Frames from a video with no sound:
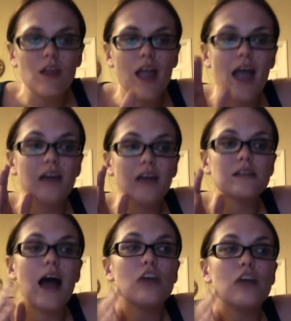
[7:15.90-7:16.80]
And
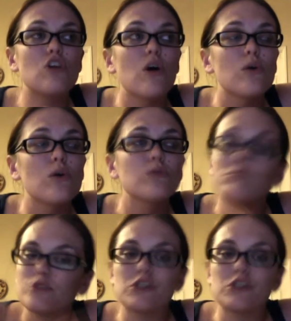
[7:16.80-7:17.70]
I know
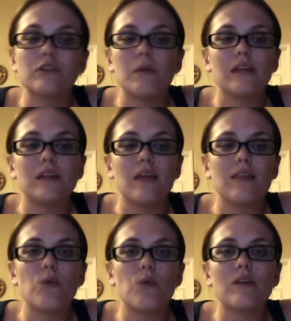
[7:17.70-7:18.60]

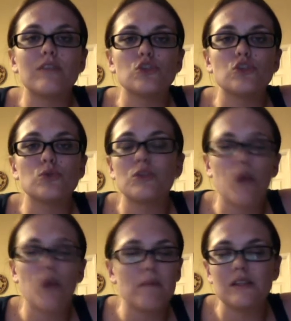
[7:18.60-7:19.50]
they wouldn't have introduced the
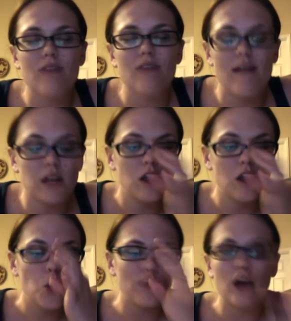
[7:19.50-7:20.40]
weapons of heaven
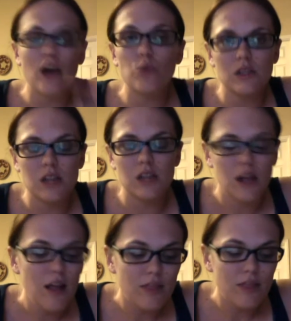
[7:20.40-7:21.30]
without a reason.
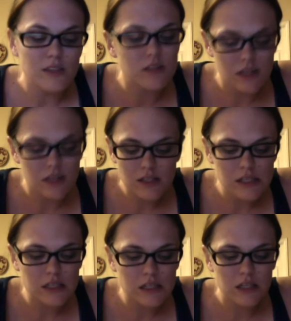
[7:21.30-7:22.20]
This
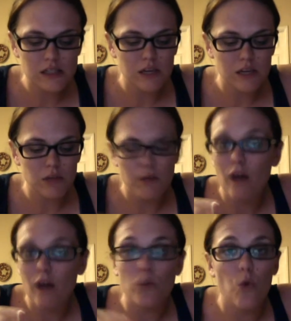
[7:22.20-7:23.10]
season is going to be
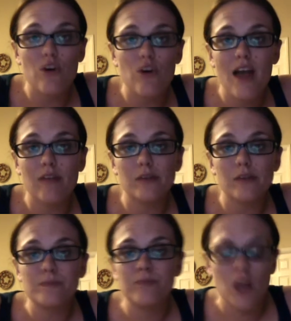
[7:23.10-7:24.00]
about the war in
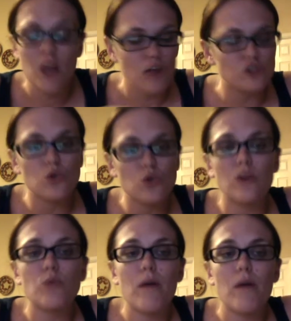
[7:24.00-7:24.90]
heaven, the
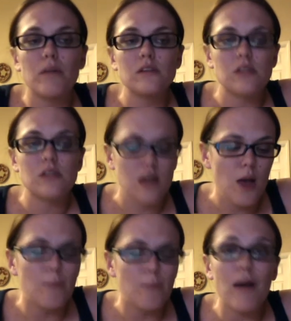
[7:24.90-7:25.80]
stolen weapons,
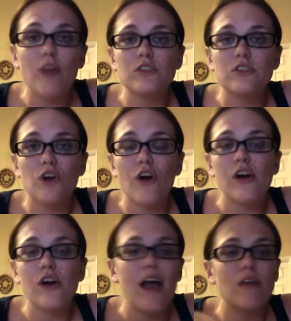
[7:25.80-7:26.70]

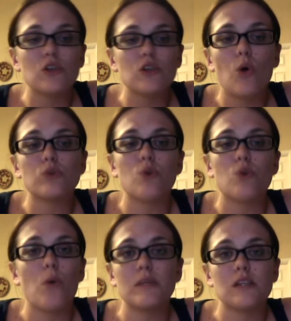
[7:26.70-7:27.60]
Balthazar, and this whole
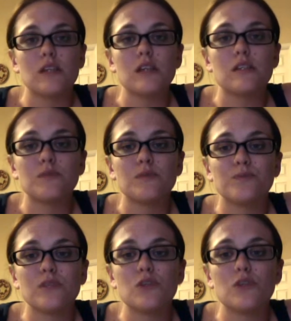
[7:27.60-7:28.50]
soul business.
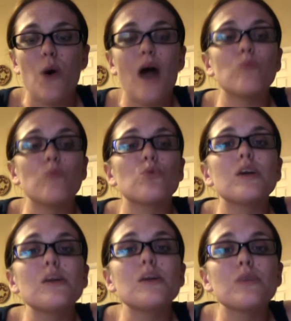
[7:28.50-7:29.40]
So I'm
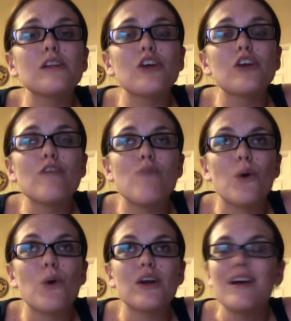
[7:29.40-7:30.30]
really, really looking
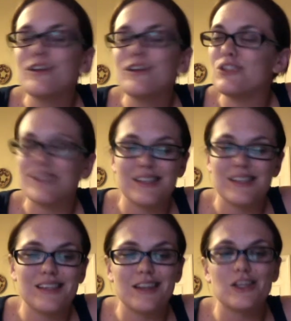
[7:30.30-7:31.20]
forward to this
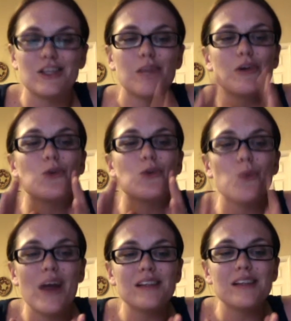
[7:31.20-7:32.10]
season. It's going to be
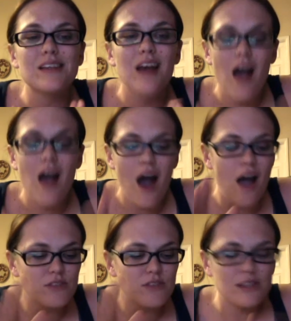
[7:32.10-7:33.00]
great.
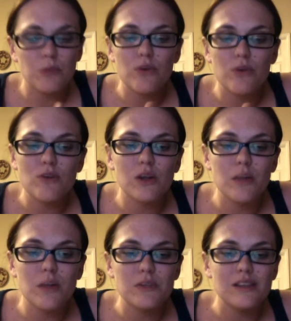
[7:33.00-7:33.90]
I've seen the preview
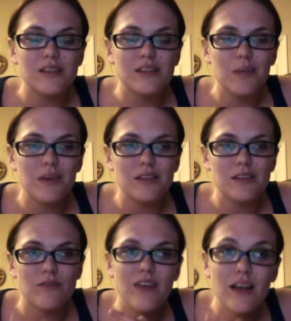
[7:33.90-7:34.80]
clips and the sneak
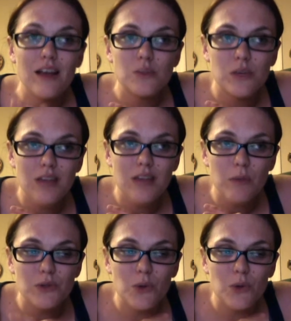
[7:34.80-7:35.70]
peeks of next week's
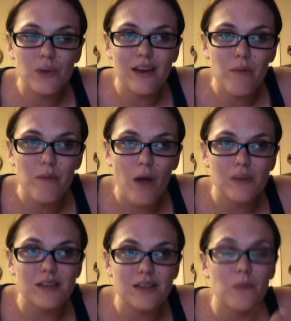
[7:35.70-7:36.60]
episode, Weekend at
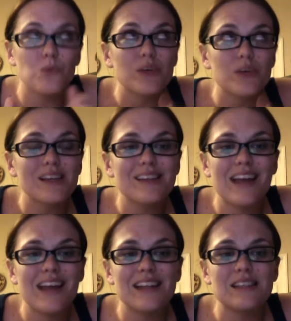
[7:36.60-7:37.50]
Bobby's. I'm really
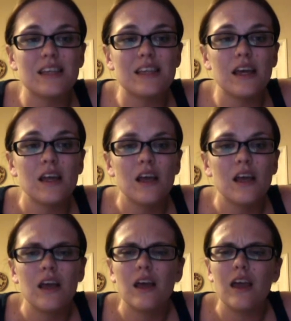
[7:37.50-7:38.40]
excited to see it.
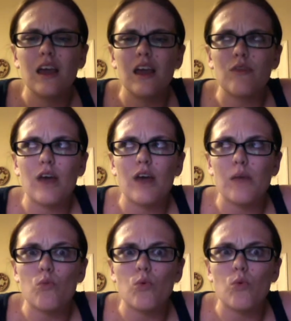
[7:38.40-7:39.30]
If
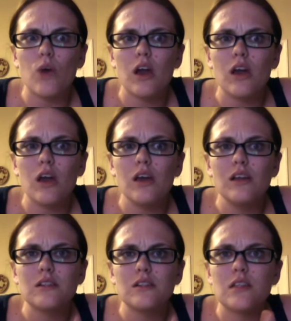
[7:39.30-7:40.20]
I'm
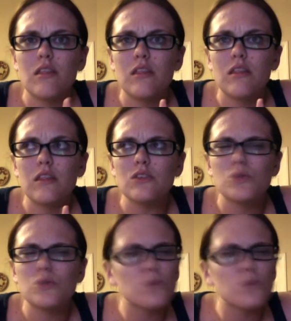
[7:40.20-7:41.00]
right, this